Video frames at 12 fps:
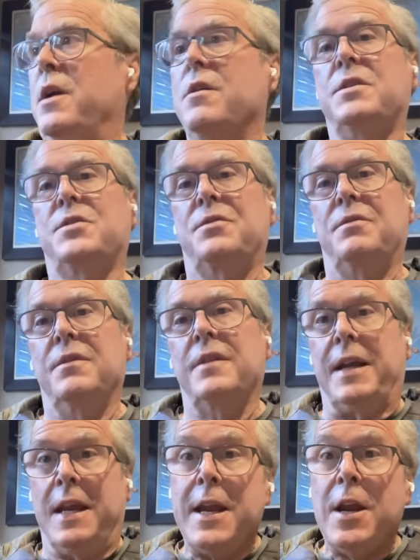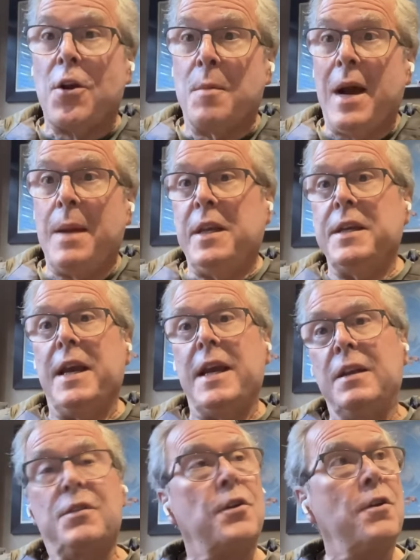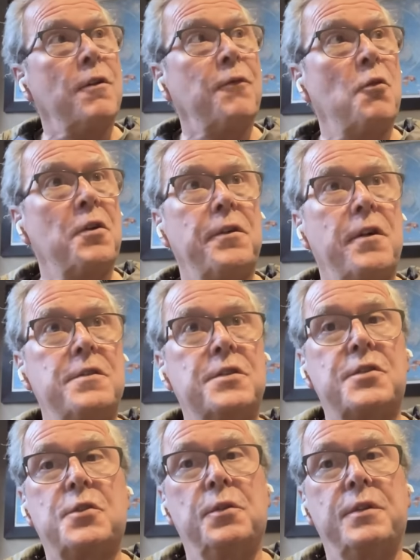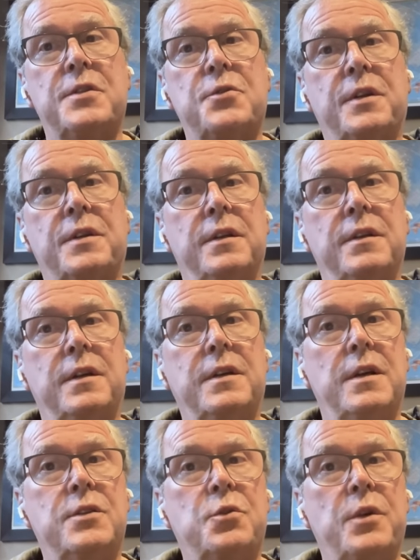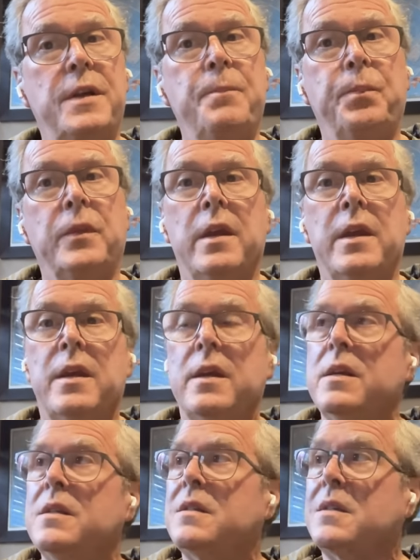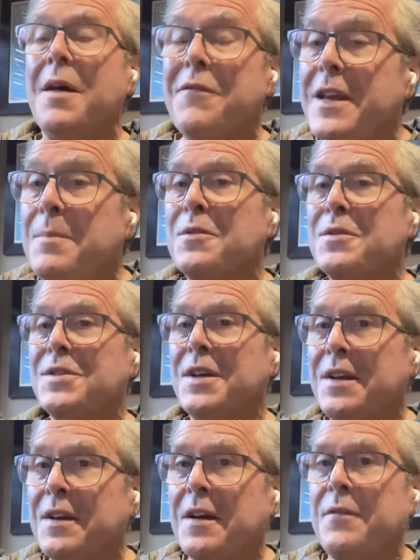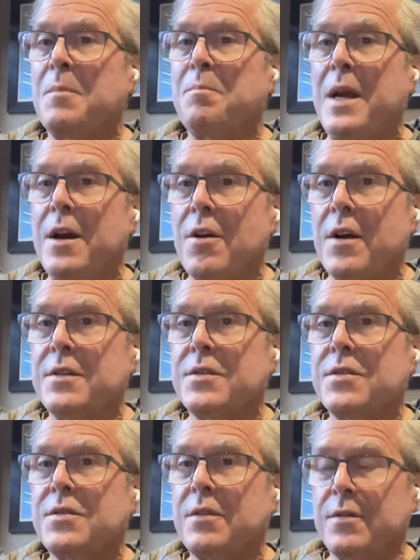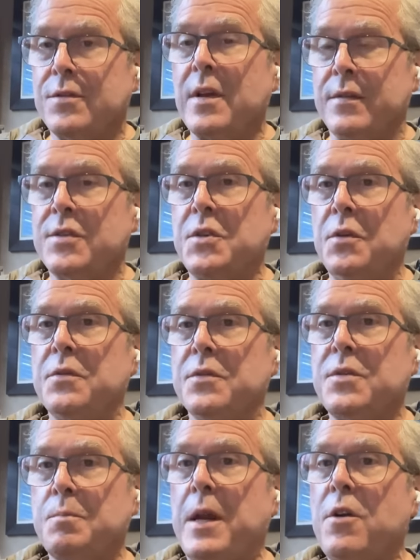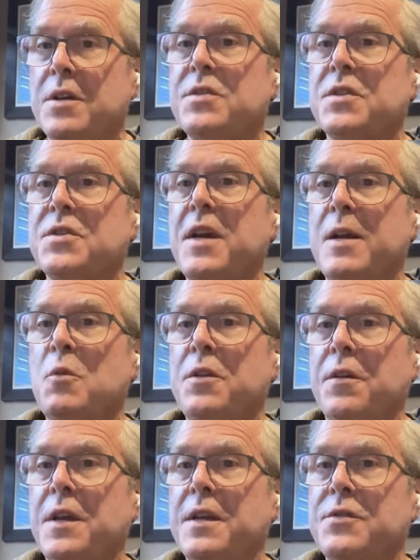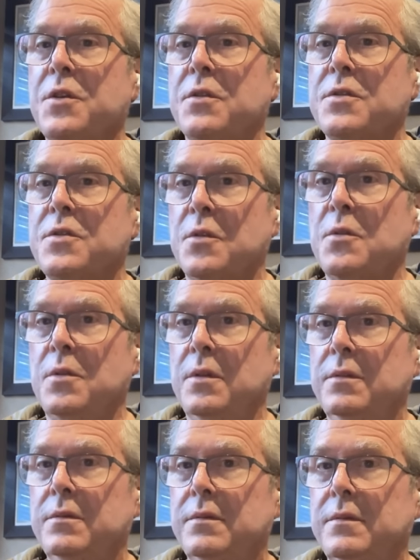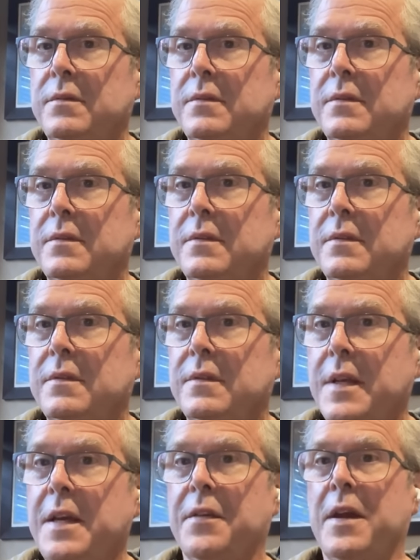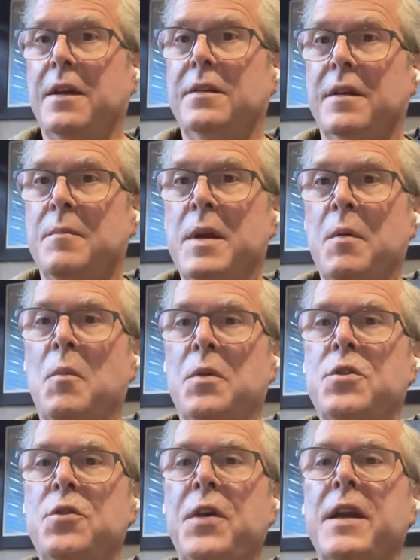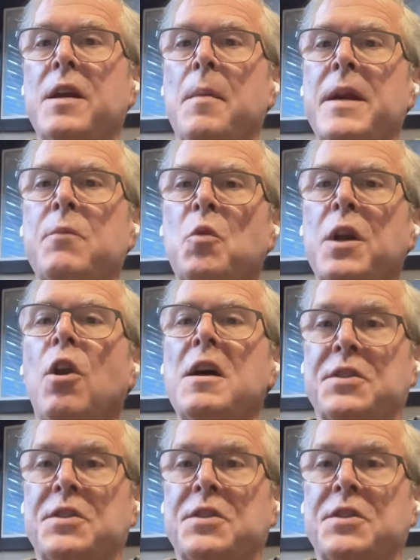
parents, like here in Miami Dade, third or fourth largest school district in the country, 70% of the parents, of the students, parents decide where their kids go to school. Mm-hmm. Think of that. I mean, you think, I mean, would